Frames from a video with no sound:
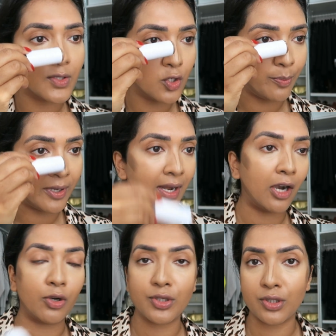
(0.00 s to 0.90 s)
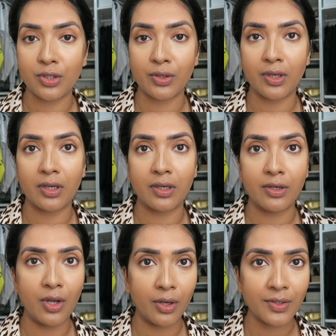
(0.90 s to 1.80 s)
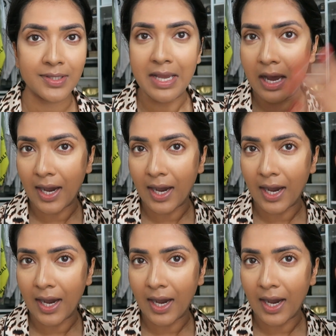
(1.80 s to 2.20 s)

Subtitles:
super narrow to do the nose.